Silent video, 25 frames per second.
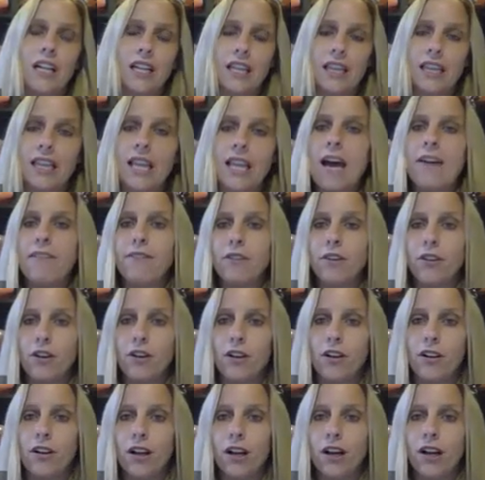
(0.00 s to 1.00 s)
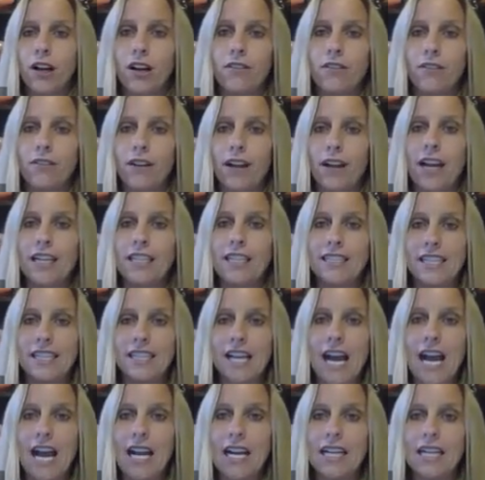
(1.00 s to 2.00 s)
level of
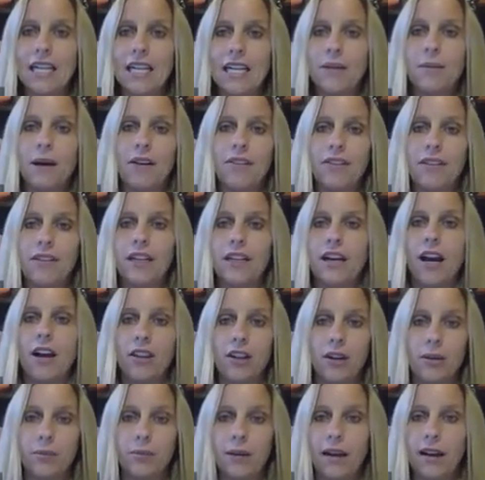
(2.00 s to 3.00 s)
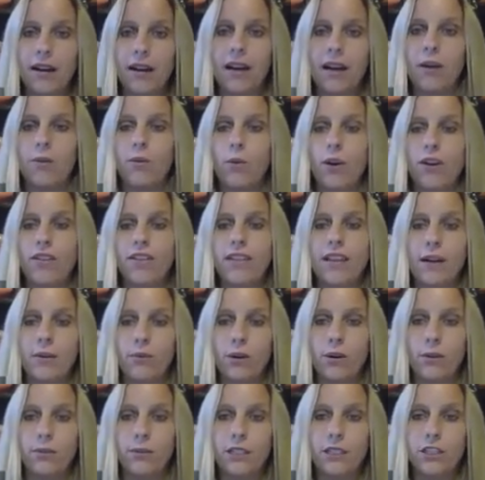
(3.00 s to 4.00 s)
anxiety about the other parent and what they
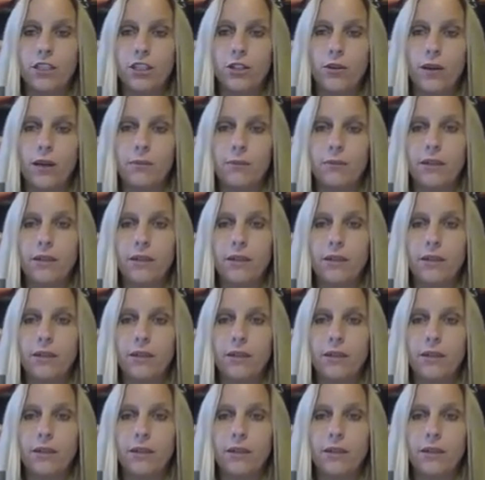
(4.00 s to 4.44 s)
will be doing.